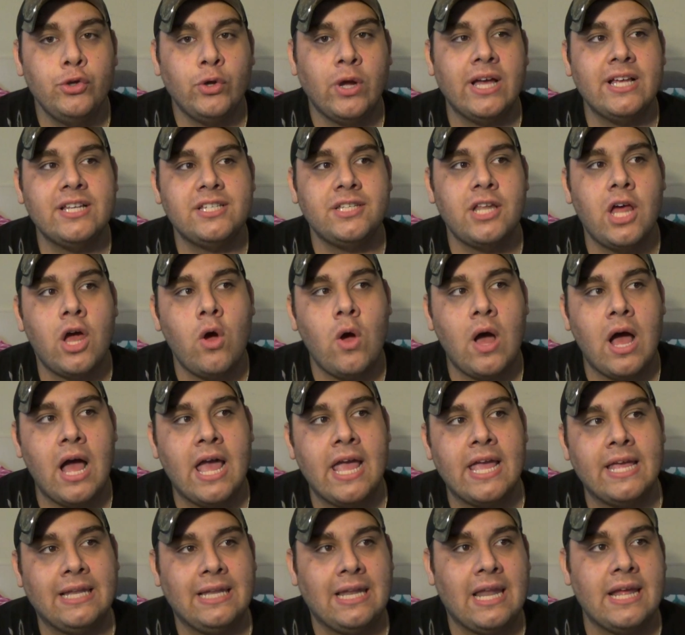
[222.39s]
You guys know
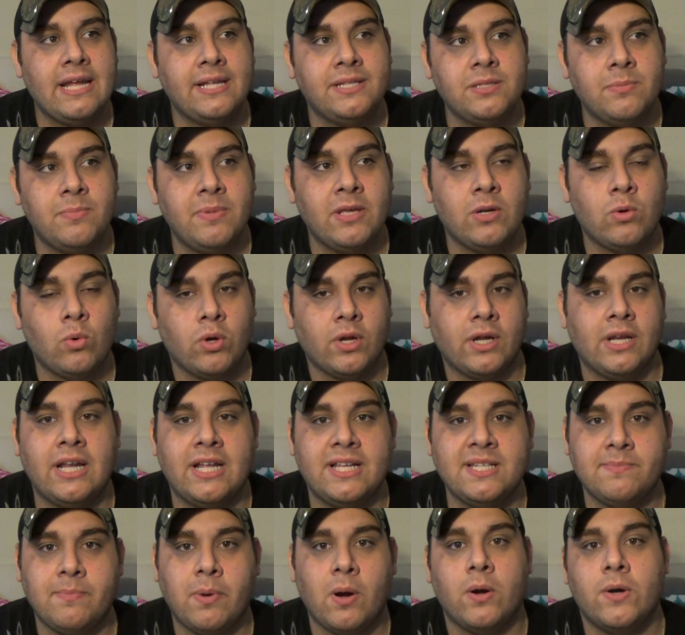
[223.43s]
I like to be an
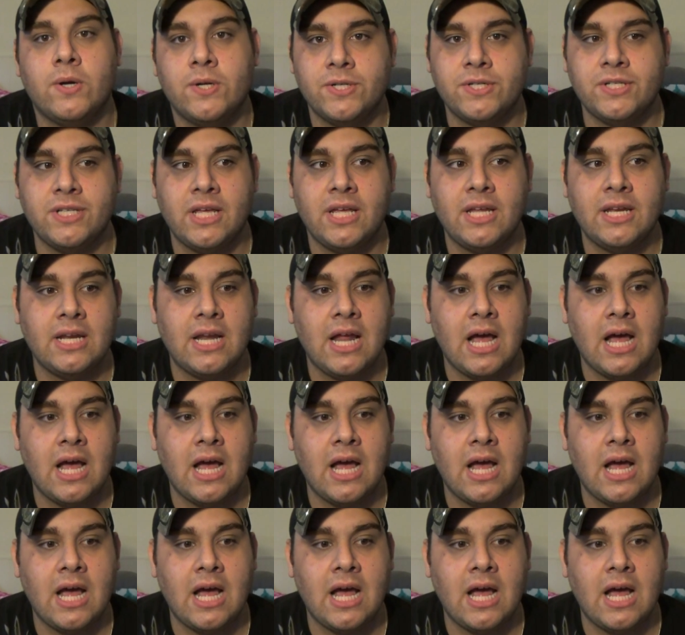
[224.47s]
organized person.